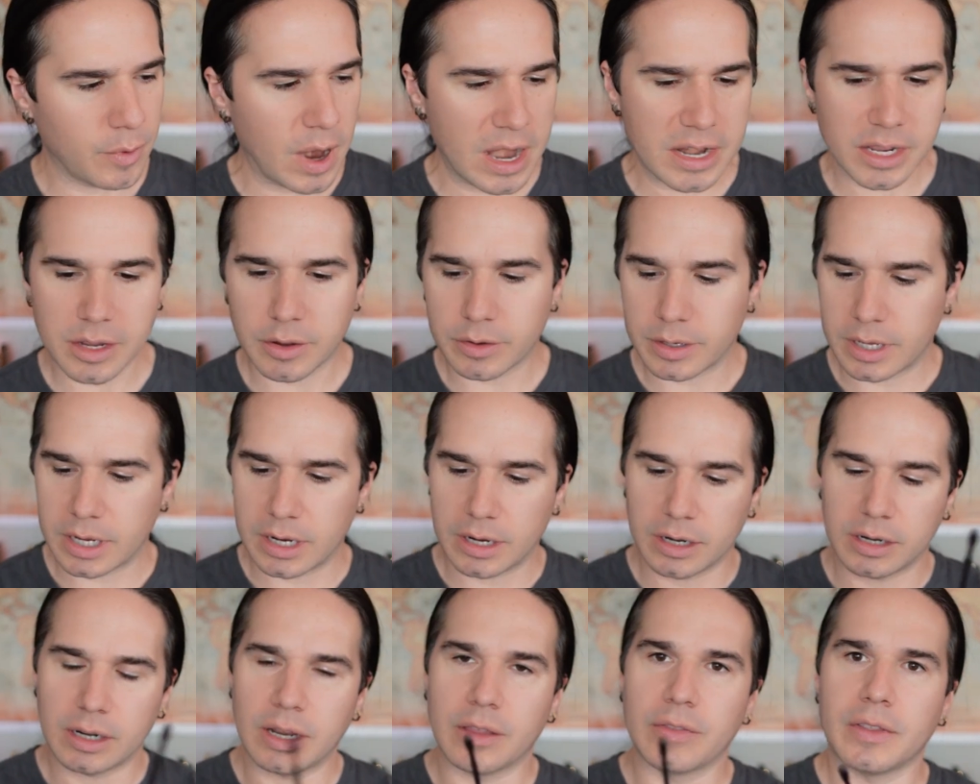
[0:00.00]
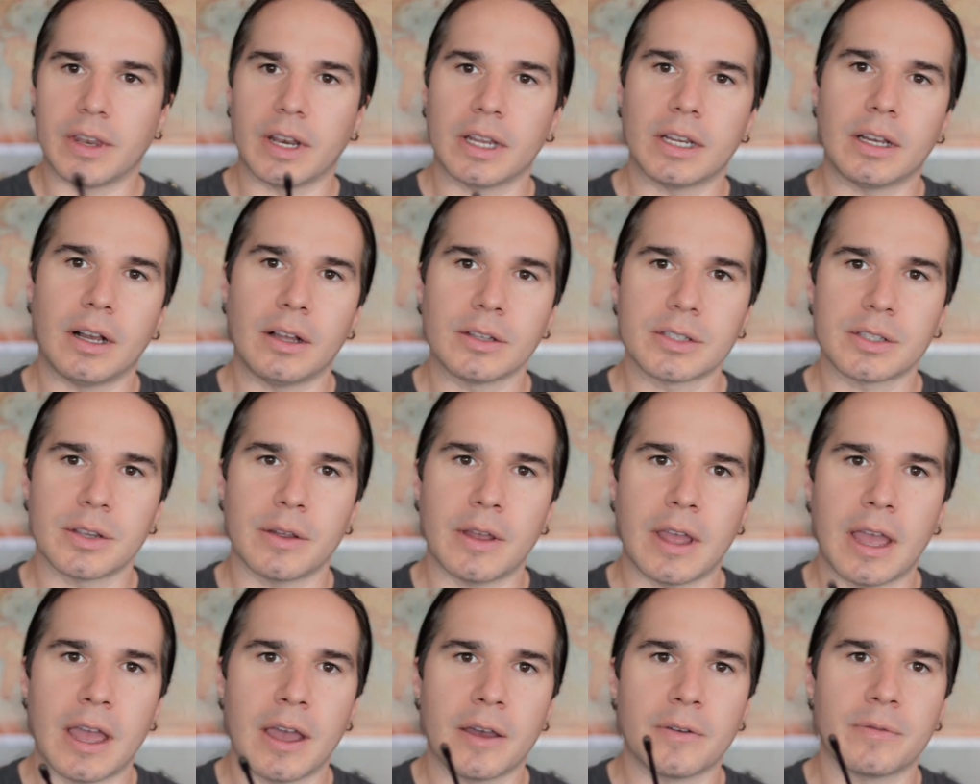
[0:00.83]
the radio here and then I
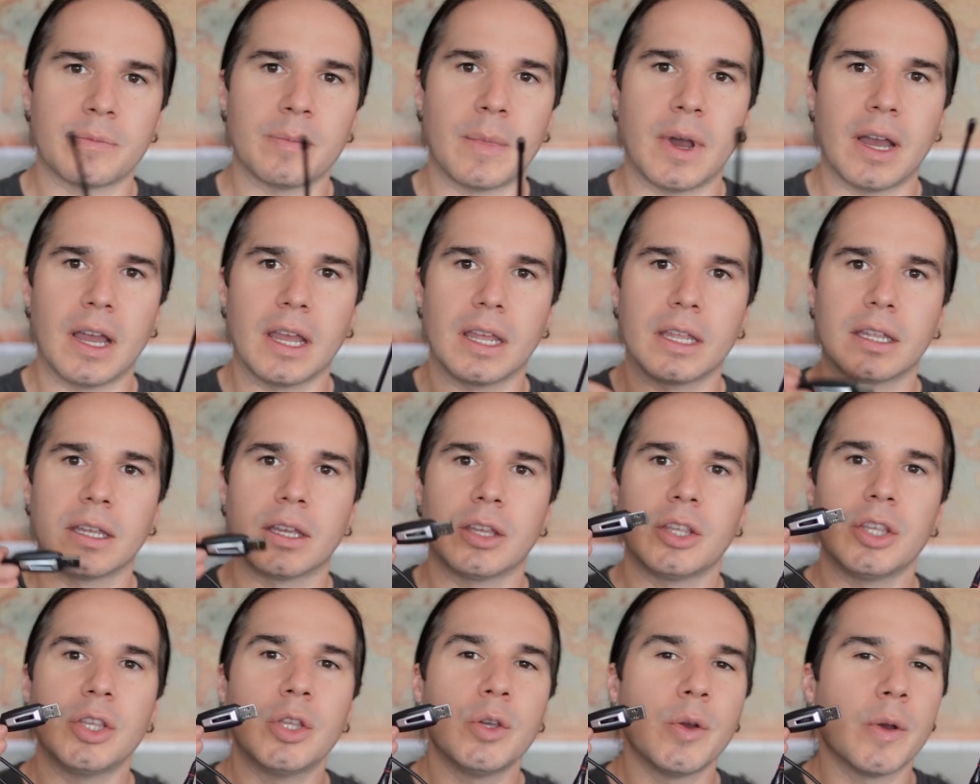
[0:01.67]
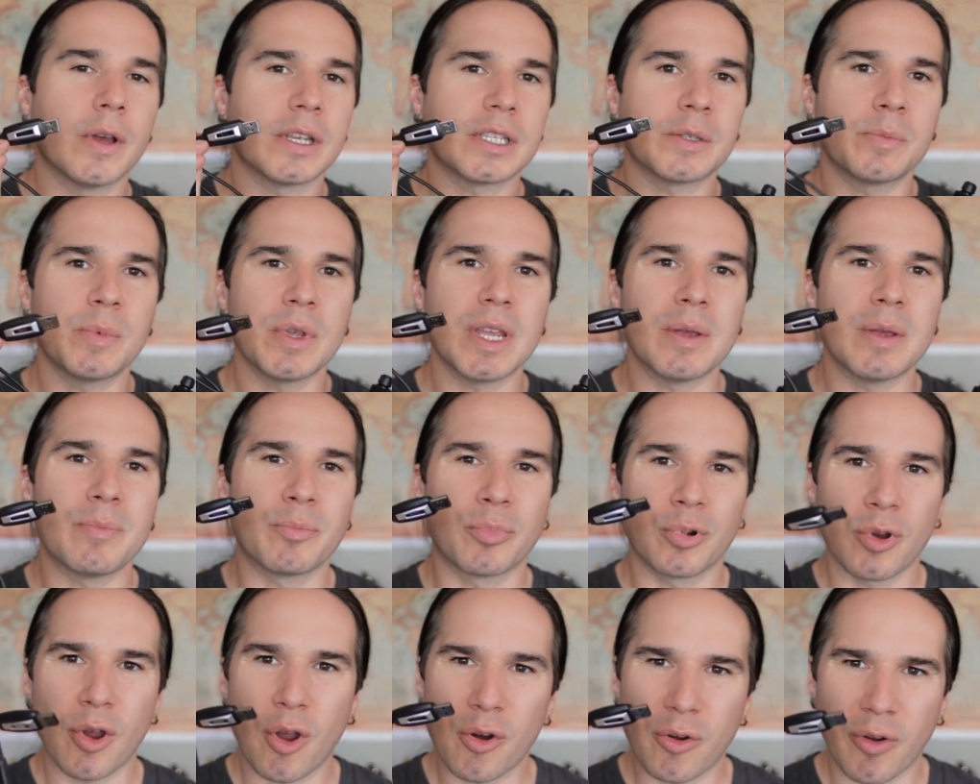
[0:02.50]
also have my USB
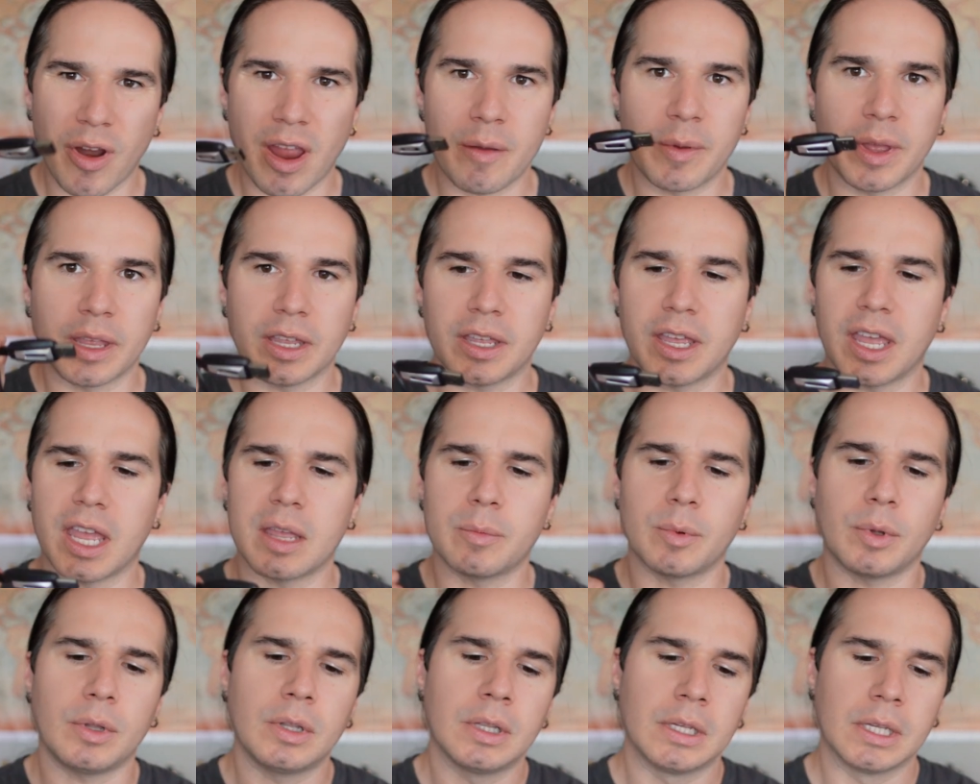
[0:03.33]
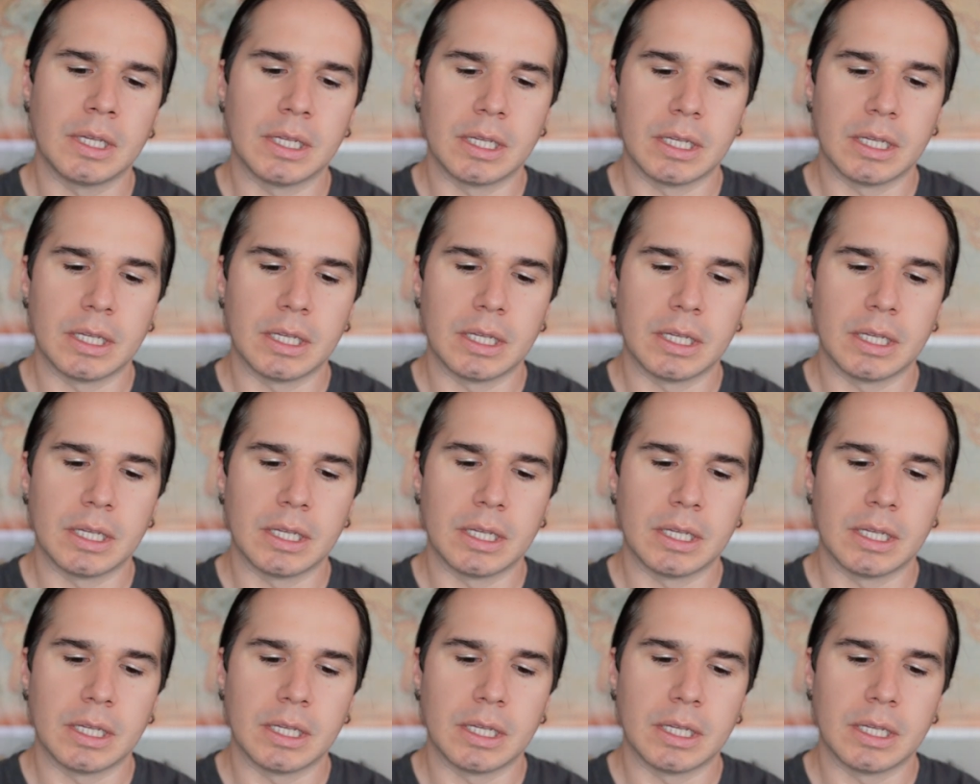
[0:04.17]
programming cable